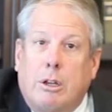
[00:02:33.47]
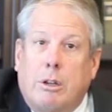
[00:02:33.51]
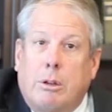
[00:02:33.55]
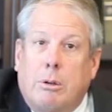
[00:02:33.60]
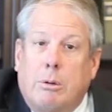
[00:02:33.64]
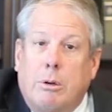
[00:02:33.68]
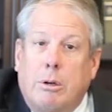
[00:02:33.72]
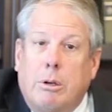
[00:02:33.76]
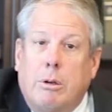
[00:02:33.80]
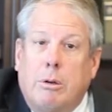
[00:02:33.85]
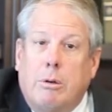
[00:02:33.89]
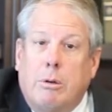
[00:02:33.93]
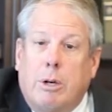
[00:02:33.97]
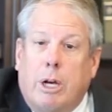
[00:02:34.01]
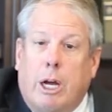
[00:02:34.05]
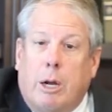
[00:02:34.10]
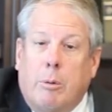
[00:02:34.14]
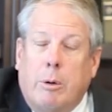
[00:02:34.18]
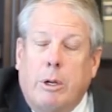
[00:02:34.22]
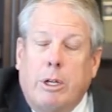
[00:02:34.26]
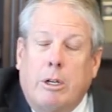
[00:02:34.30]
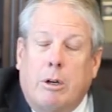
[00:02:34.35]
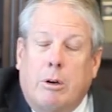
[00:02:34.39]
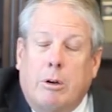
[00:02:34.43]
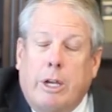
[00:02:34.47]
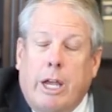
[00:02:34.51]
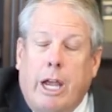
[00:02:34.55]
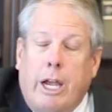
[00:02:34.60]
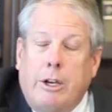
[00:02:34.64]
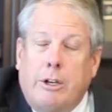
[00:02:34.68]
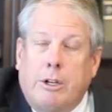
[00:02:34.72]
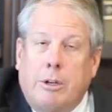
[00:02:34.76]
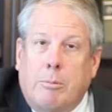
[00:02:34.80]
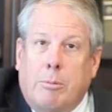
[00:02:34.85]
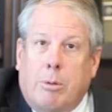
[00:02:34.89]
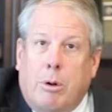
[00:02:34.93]
through a
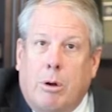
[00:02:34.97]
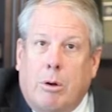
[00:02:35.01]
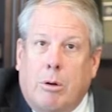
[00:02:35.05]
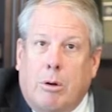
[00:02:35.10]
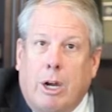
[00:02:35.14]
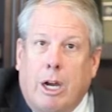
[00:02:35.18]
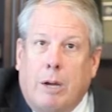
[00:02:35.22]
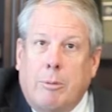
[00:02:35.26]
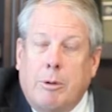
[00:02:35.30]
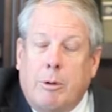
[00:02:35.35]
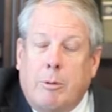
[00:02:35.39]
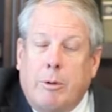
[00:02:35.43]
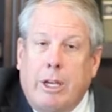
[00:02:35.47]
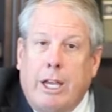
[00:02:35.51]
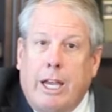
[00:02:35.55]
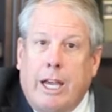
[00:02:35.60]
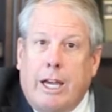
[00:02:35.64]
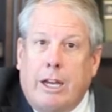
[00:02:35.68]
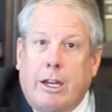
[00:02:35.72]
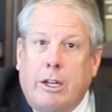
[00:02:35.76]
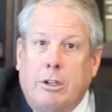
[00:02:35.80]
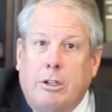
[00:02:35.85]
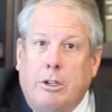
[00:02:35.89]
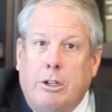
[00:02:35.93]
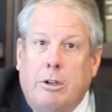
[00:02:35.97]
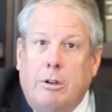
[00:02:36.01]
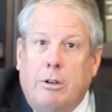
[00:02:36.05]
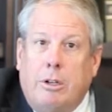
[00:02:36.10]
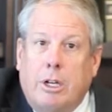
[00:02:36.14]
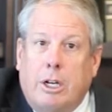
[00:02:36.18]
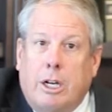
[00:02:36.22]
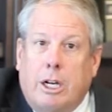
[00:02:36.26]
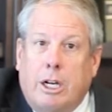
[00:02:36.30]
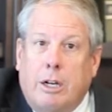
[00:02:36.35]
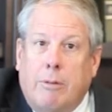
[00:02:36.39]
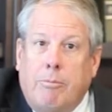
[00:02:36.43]
relocation program that we had in
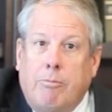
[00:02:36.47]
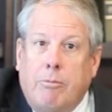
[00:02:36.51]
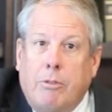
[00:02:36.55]
Utah.